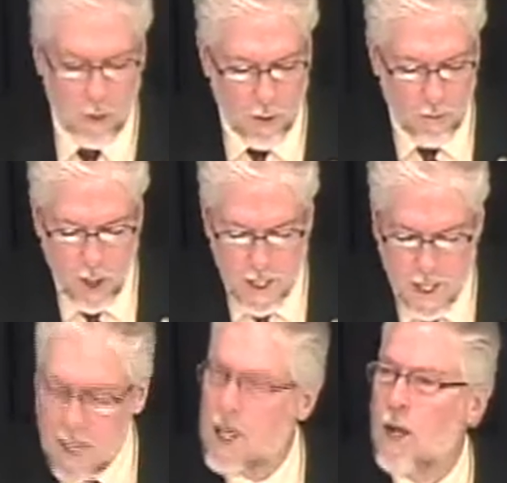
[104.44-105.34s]
through a very
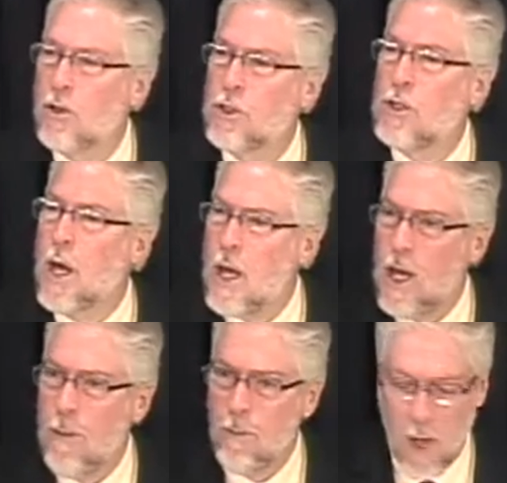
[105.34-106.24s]
detailed
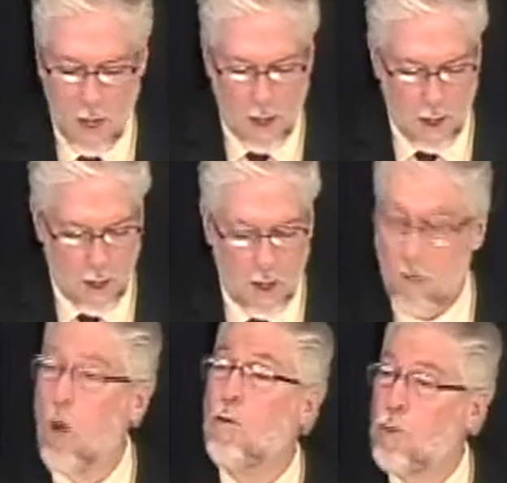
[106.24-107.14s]
study
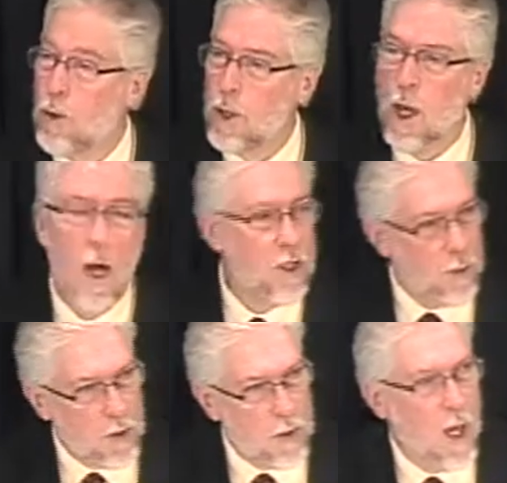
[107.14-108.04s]
of all four of the
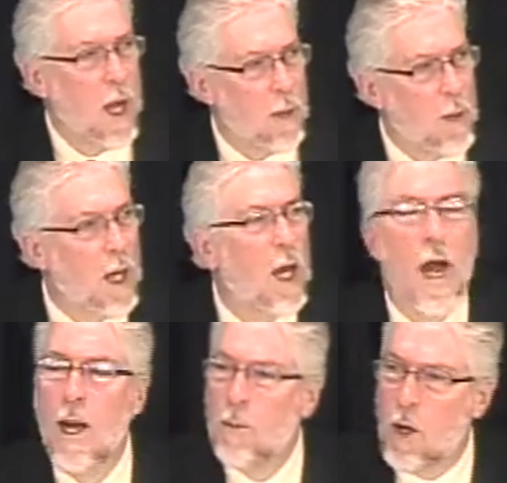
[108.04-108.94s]
Gospels, line by
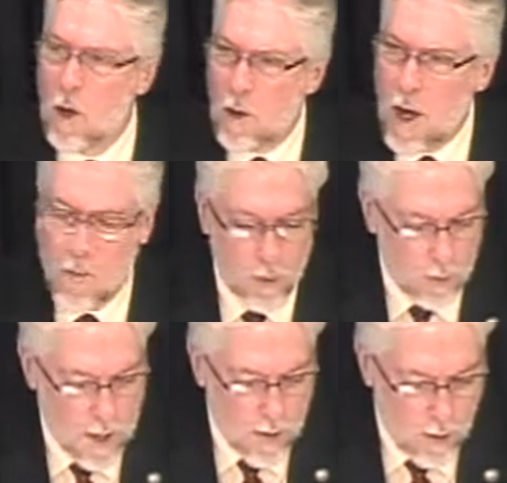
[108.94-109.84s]
line, paragraph
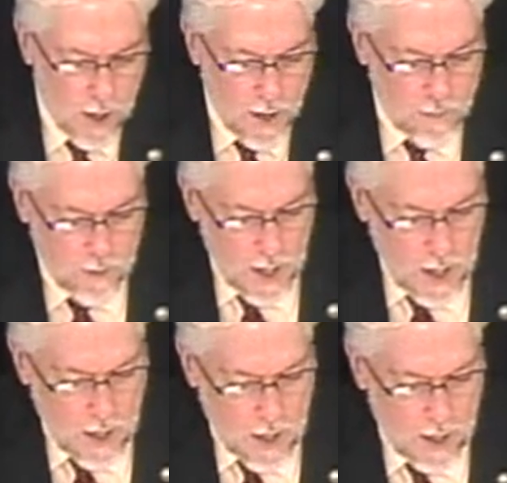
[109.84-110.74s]
through paragraph,
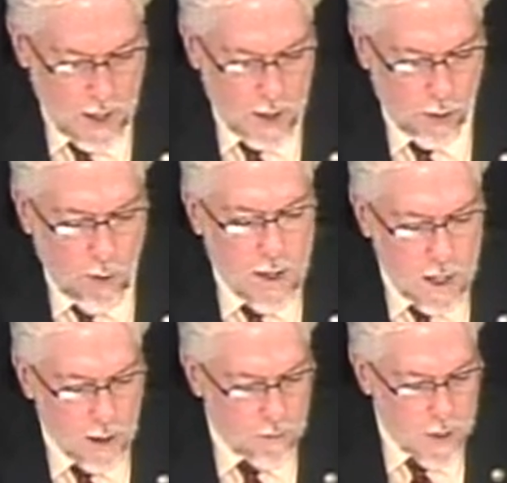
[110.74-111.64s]
in a great
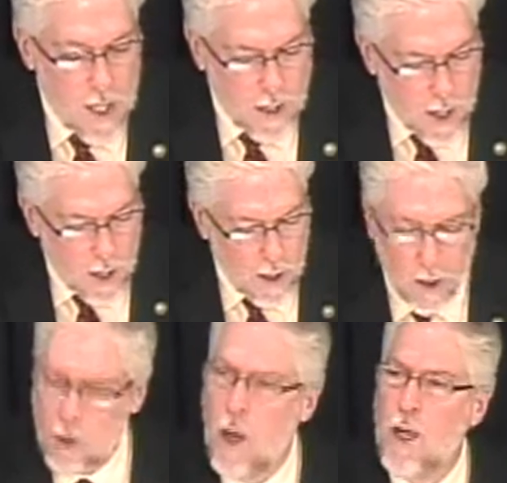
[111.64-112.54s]
deal of detail,
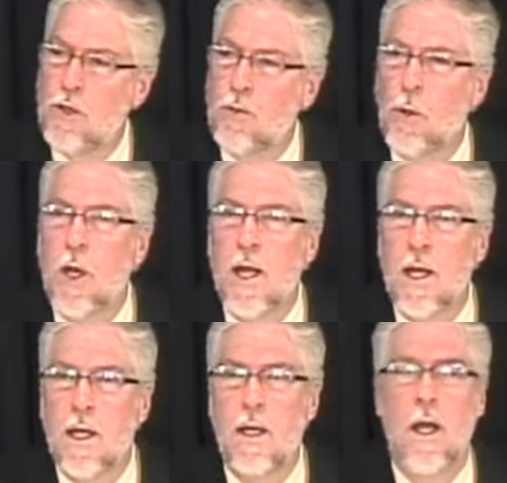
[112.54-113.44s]
and trying to bring
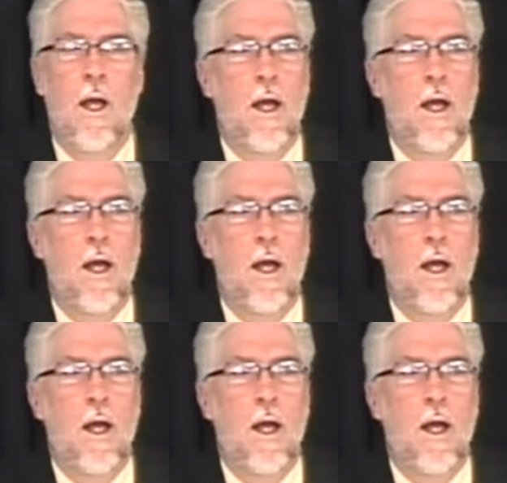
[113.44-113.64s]
in